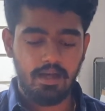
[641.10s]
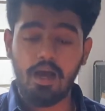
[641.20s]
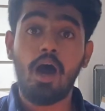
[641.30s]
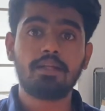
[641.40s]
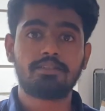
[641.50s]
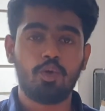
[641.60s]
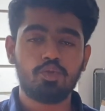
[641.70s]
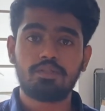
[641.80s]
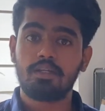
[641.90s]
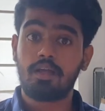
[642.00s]
heart
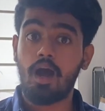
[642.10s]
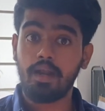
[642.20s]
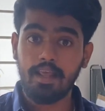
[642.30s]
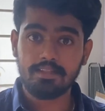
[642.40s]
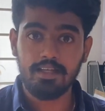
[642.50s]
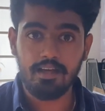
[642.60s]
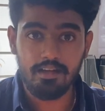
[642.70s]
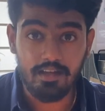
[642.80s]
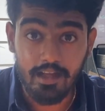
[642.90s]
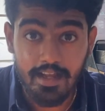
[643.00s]
sounds, cardiac
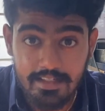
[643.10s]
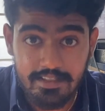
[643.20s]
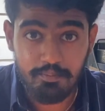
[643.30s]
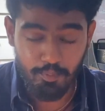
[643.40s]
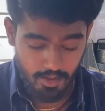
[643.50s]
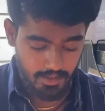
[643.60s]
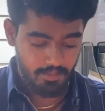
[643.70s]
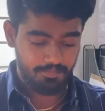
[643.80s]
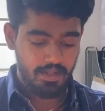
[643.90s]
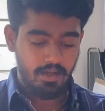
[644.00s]
cycle, crazy
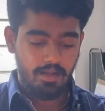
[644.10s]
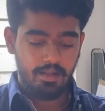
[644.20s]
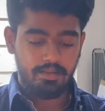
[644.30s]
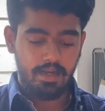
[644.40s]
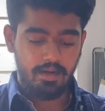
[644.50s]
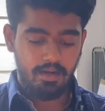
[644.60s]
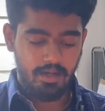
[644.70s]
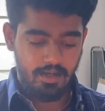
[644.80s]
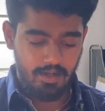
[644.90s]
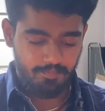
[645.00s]
important. Then
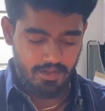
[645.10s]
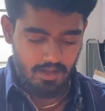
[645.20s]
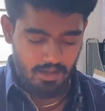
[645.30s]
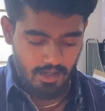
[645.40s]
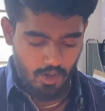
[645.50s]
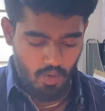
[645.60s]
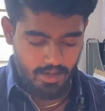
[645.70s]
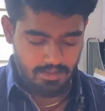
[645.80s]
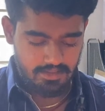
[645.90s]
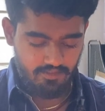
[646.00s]

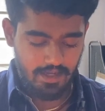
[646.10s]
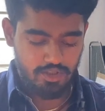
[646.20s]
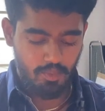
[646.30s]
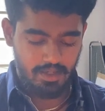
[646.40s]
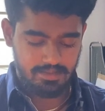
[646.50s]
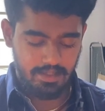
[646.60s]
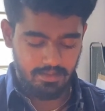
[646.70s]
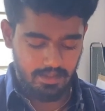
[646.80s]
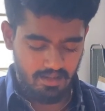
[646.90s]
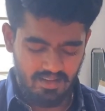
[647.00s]
what else? Vasomotor
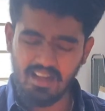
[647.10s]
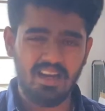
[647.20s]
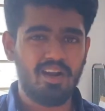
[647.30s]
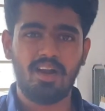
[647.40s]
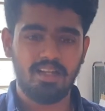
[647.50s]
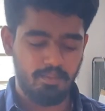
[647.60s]
center, not that